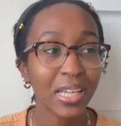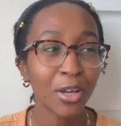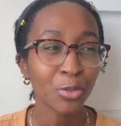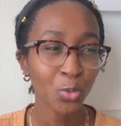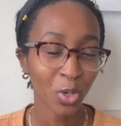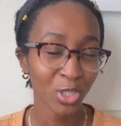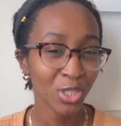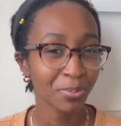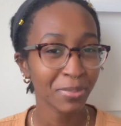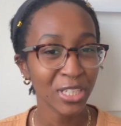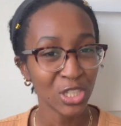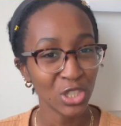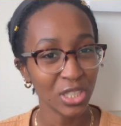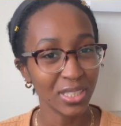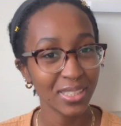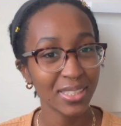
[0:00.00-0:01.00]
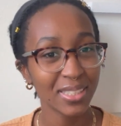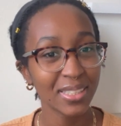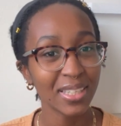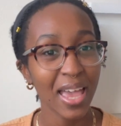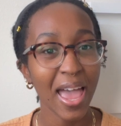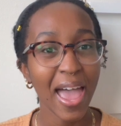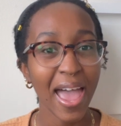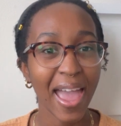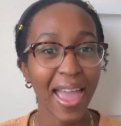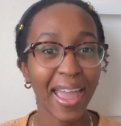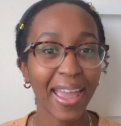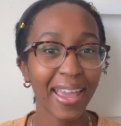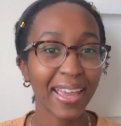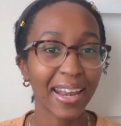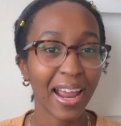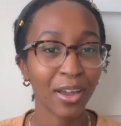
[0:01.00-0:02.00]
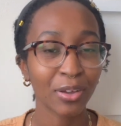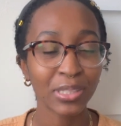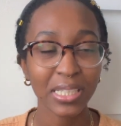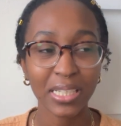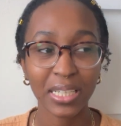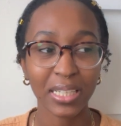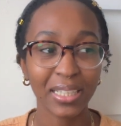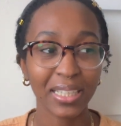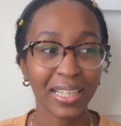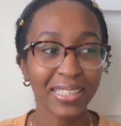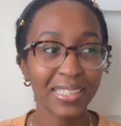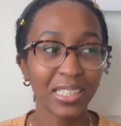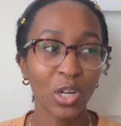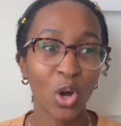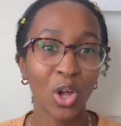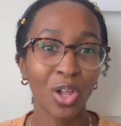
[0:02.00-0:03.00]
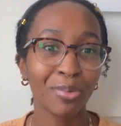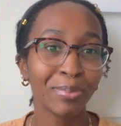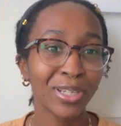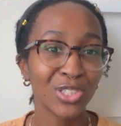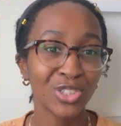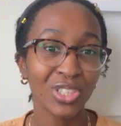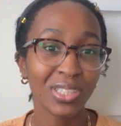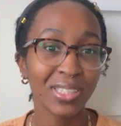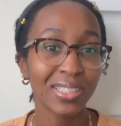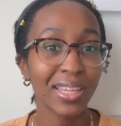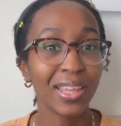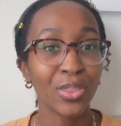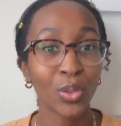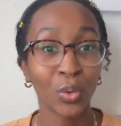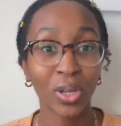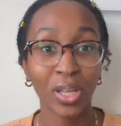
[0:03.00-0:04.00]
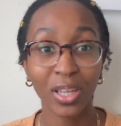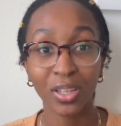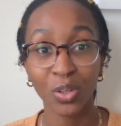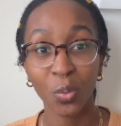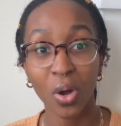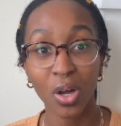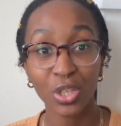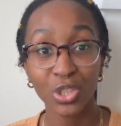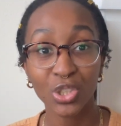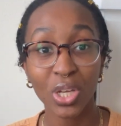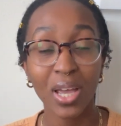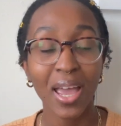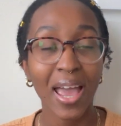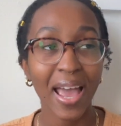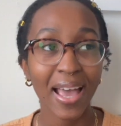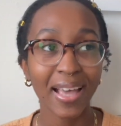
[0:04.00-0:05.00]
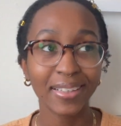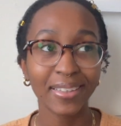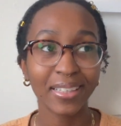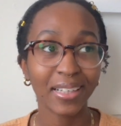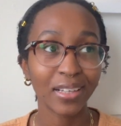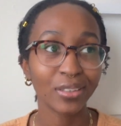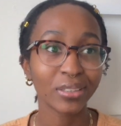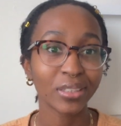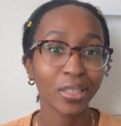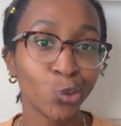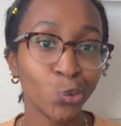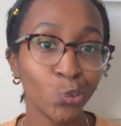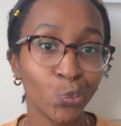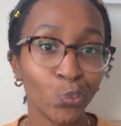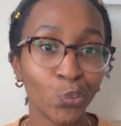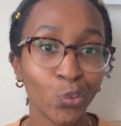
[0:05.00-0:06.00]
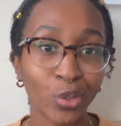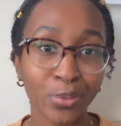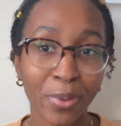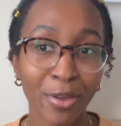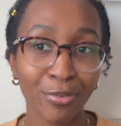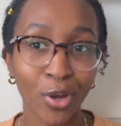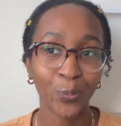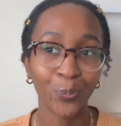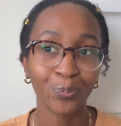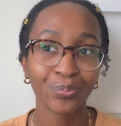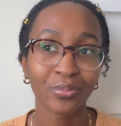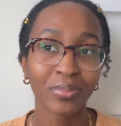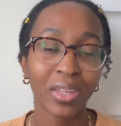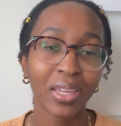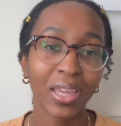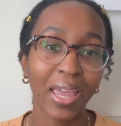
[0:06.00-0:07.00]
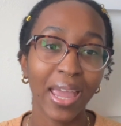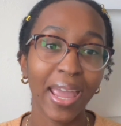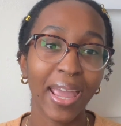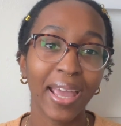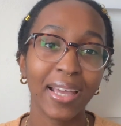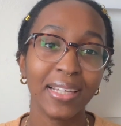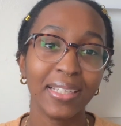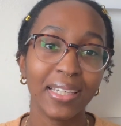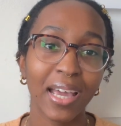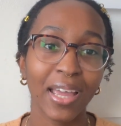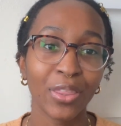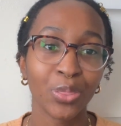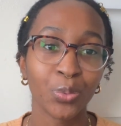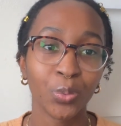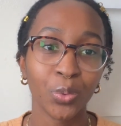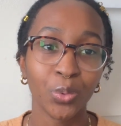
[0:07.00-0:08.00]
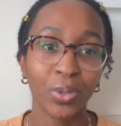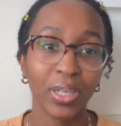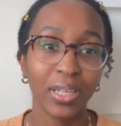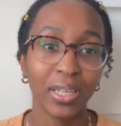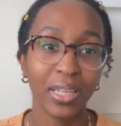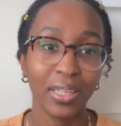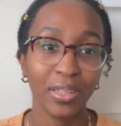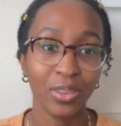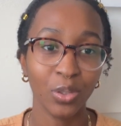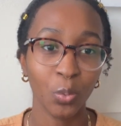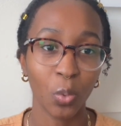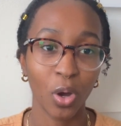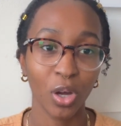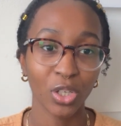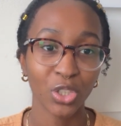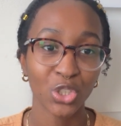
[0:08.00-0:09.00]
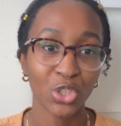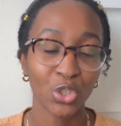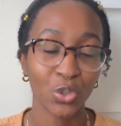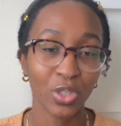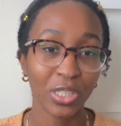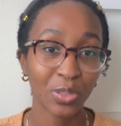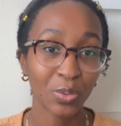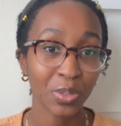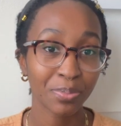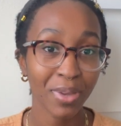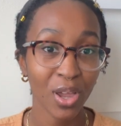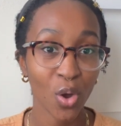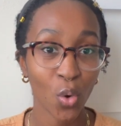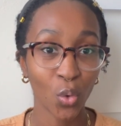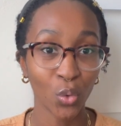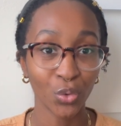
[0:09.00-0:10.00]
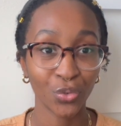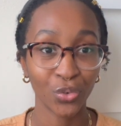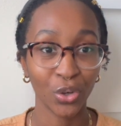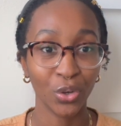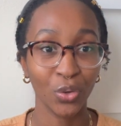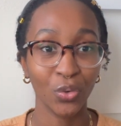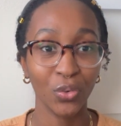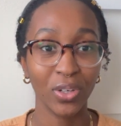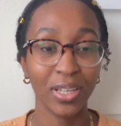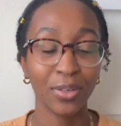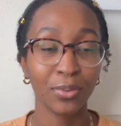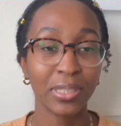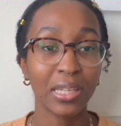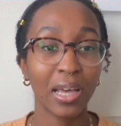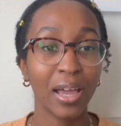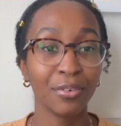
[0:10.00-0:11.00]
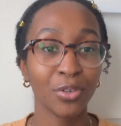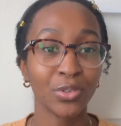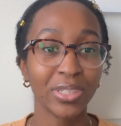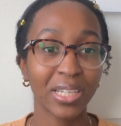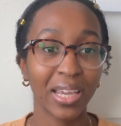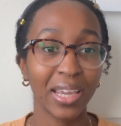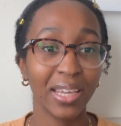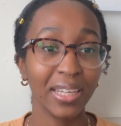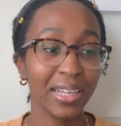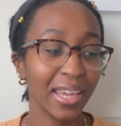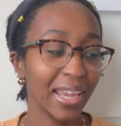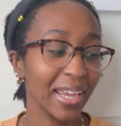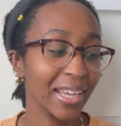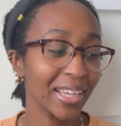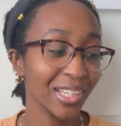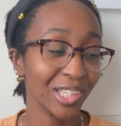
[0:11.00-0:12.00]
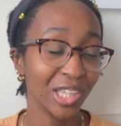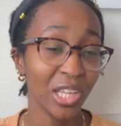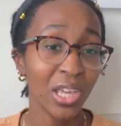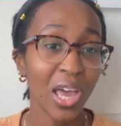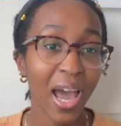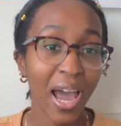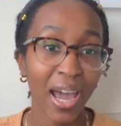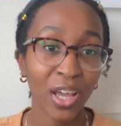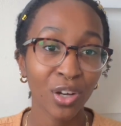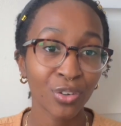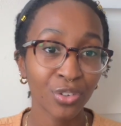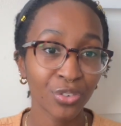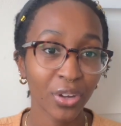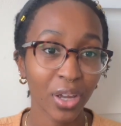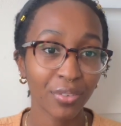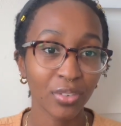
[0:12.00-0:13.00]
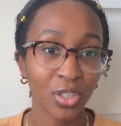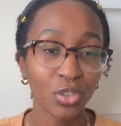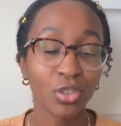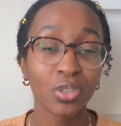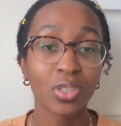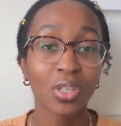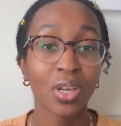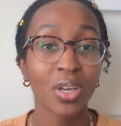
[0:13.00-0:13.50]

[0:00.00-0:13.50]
was washing my sheets and I was like collecting all my sheets and throwing it in the wash, and then I was like, shoot, where's my phone? And I threw it in the wash. So this was my old phone. It was the iPhone 10 and I had her for 5 years.